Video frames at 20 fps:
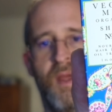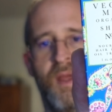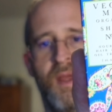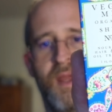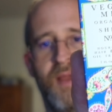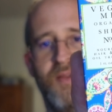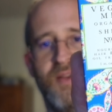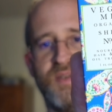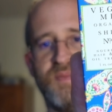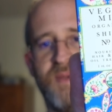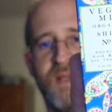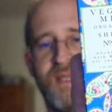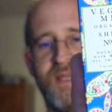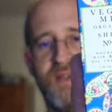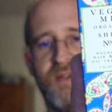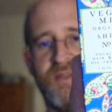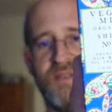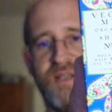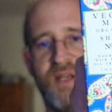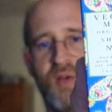Hey there, it's Mike here,
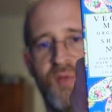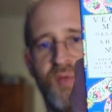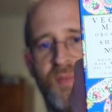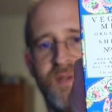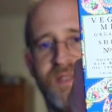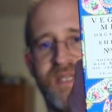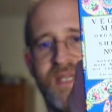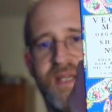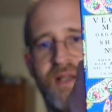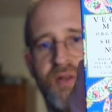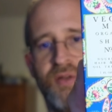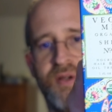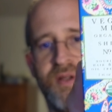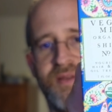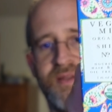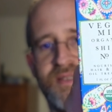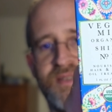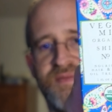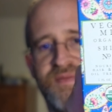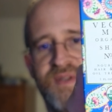and today we're going to be taking a look at
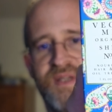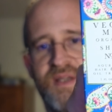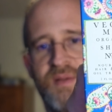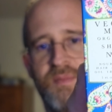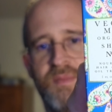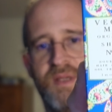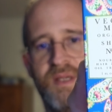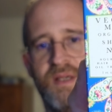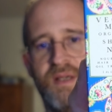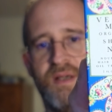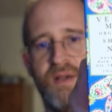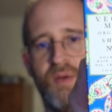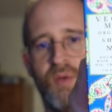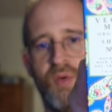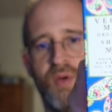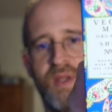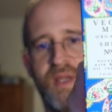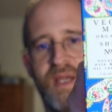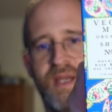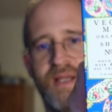this Vegan Mia
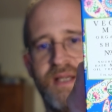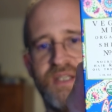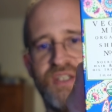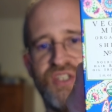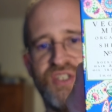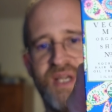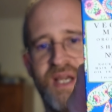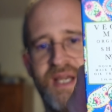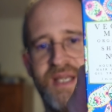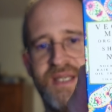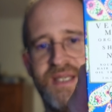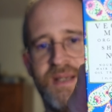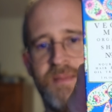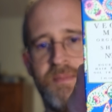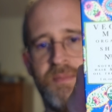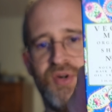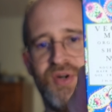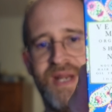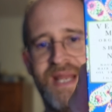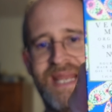Organic Shine
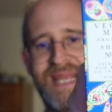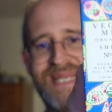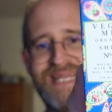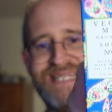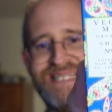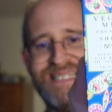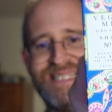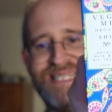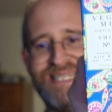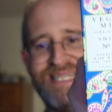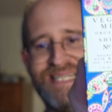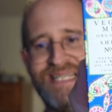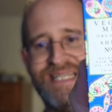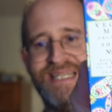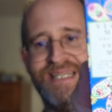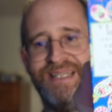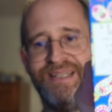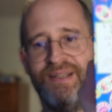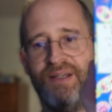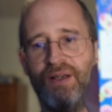Number
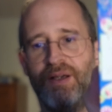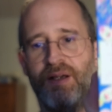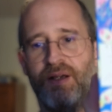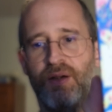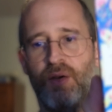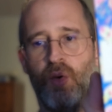18 uh,